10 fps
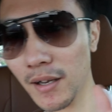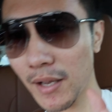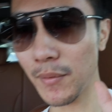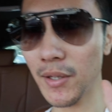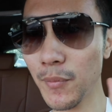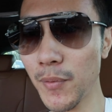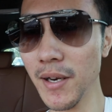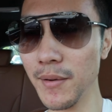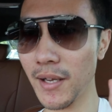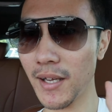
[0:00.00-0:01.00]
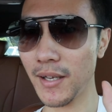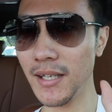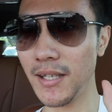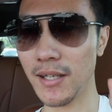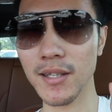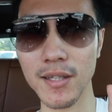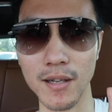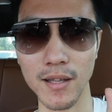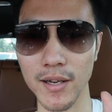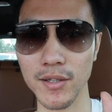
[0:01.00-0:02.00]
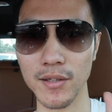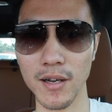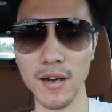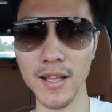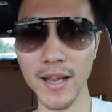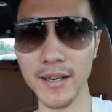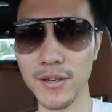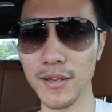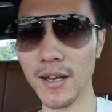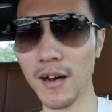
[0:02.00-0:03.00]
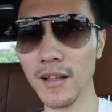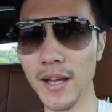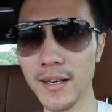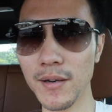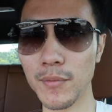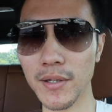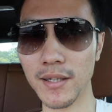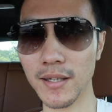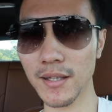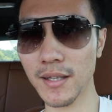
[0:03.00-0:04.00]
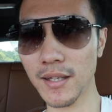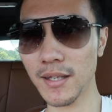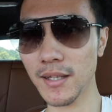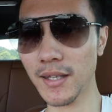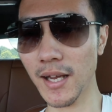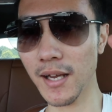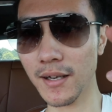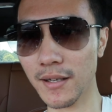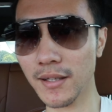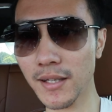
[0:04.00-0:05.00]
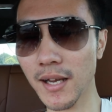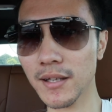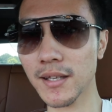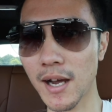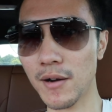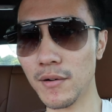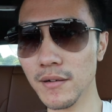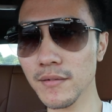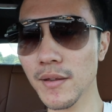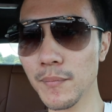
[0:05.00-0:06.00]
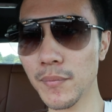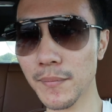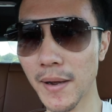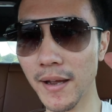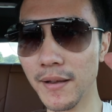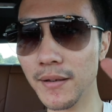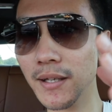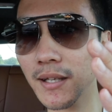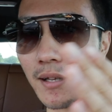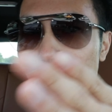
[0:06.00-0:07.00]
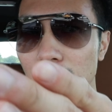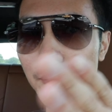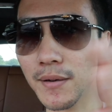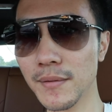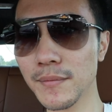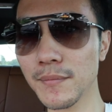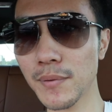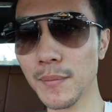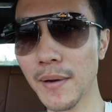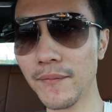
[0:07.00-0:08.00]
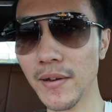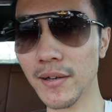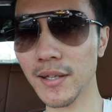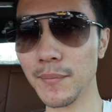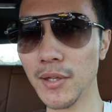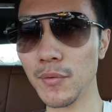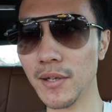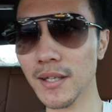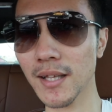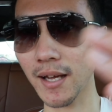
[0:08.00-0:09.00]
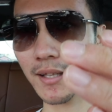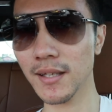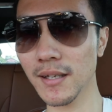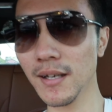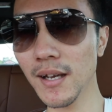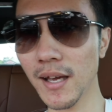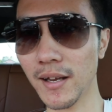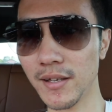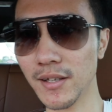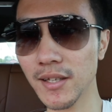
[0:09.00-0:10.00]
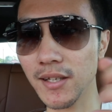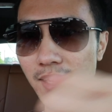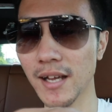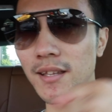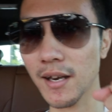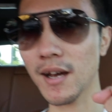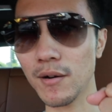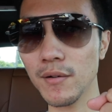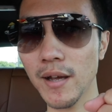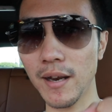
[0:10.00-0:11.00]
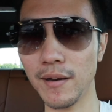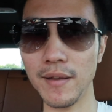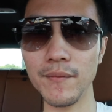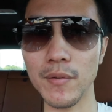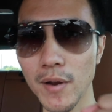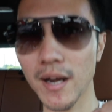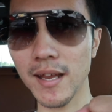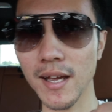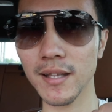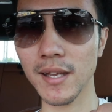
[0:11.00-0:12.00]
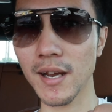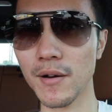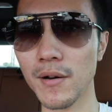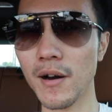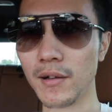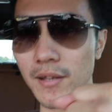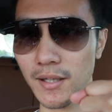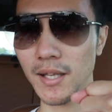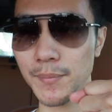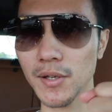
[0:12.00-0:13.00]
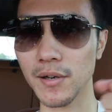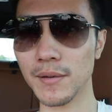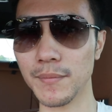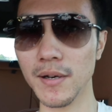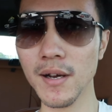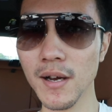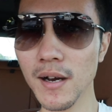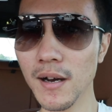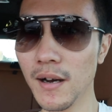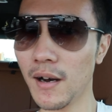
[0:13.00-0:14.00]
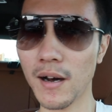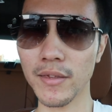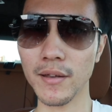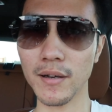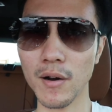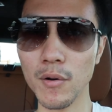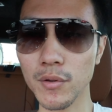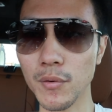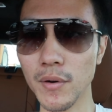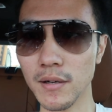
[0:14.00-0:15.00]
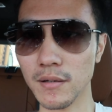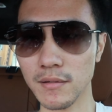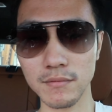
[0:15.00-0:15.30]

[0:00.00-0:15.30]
it was a pretty easy install actually. All I did was just take a towel, put my fingers in between the slants, and then just yanked it out. And then even when I yanked it out, all the clips on the old grill